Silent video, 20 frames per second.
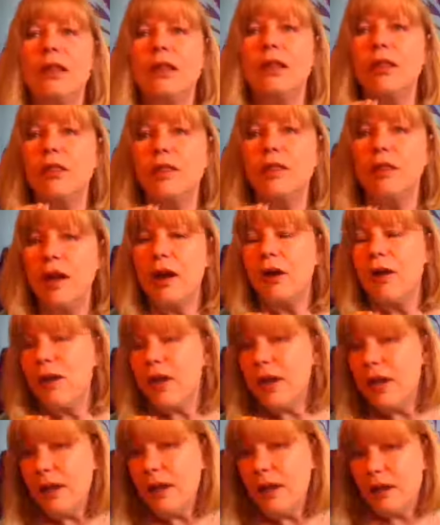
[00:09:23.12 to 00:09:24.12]

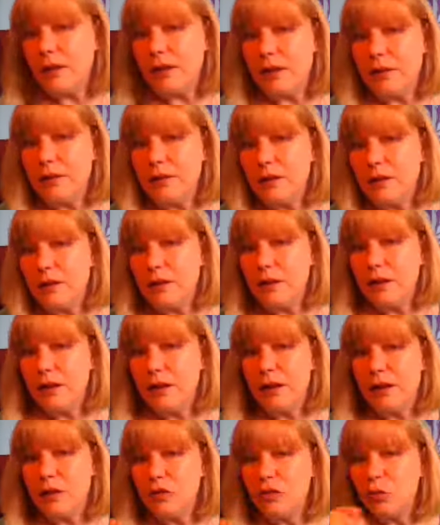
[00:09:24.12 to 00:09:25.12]
Therein
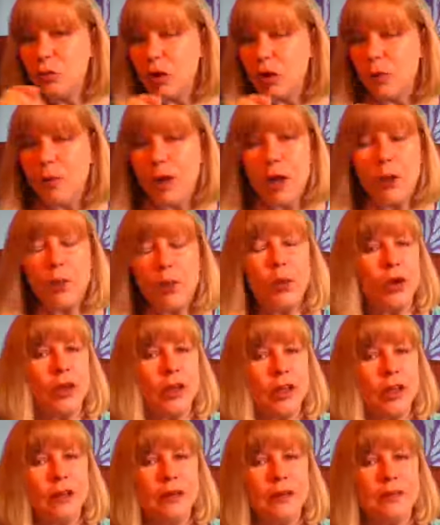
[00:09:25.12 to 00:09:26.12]
is where my work
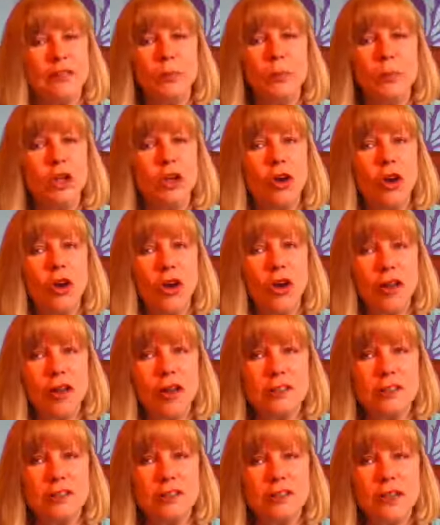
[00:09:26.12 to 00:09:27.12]
is,
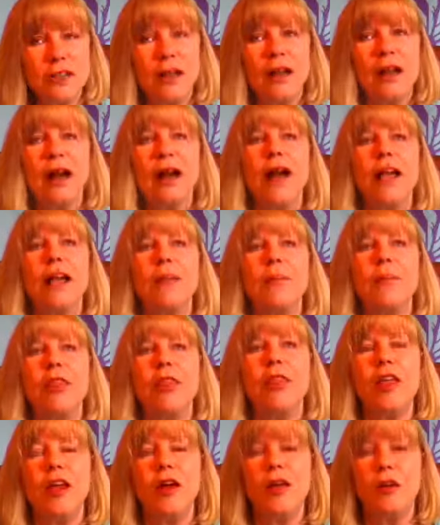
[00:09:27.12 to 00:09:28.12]
because I am
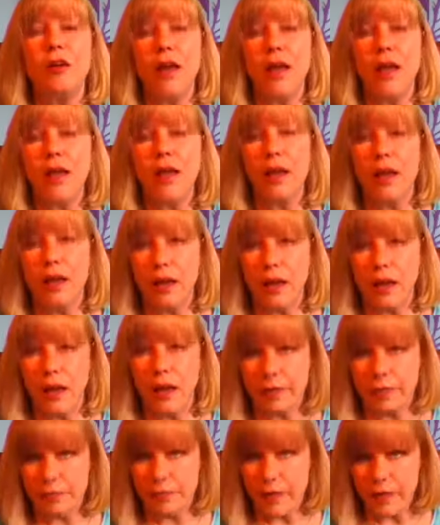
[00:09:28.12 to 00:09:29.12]
there
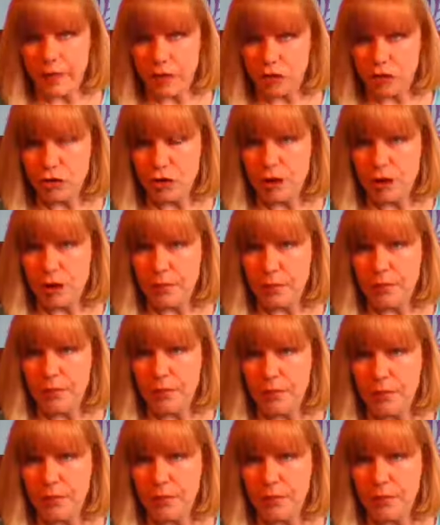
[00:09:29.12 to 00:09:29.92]
at that job